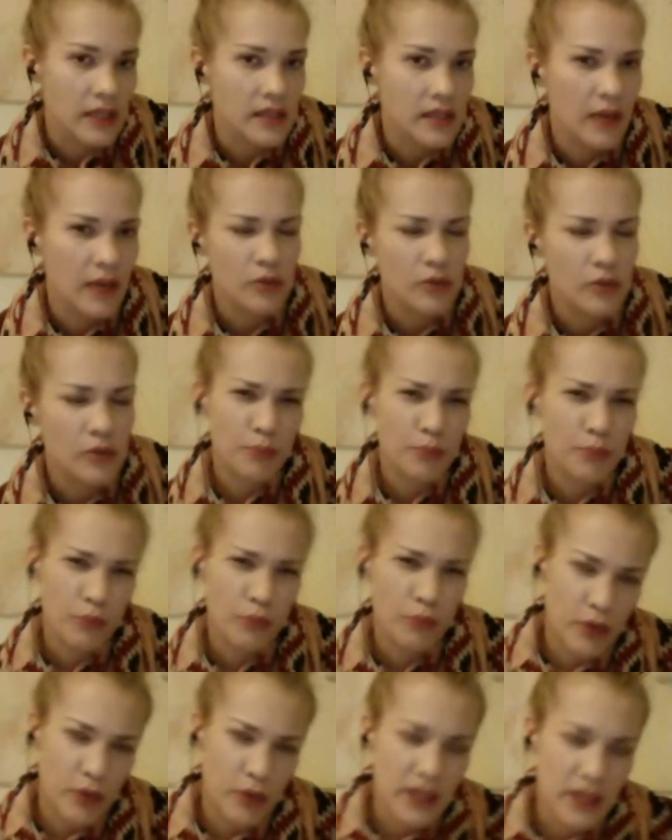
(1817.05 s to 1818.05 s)
I was
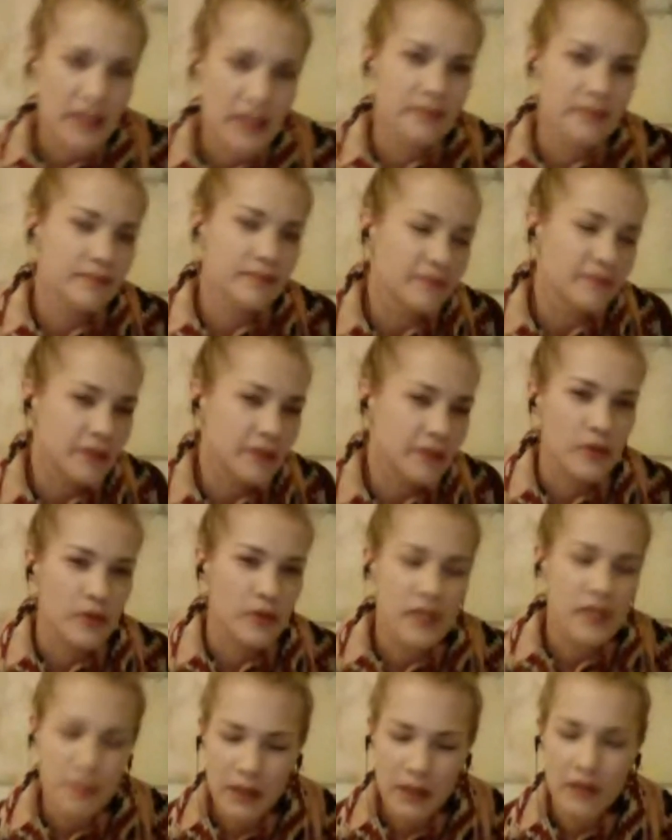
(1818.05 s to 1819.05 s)
pretty,
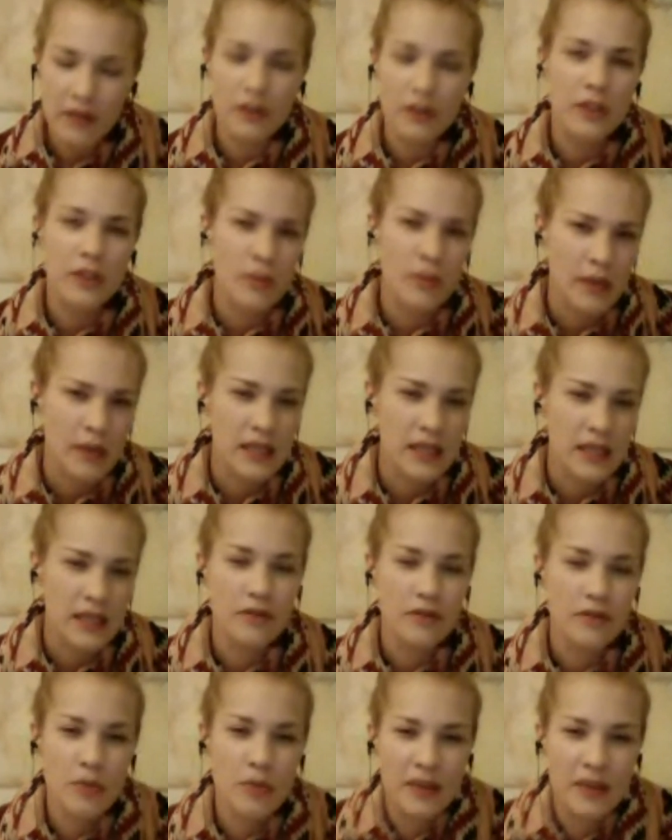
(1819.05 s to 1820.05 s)
typical
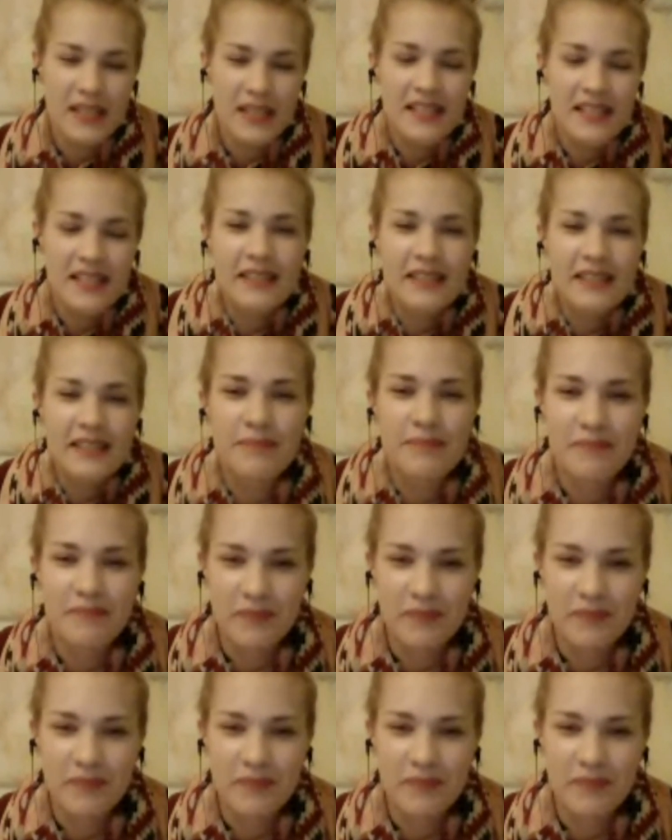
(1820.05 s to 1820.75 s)
humanistic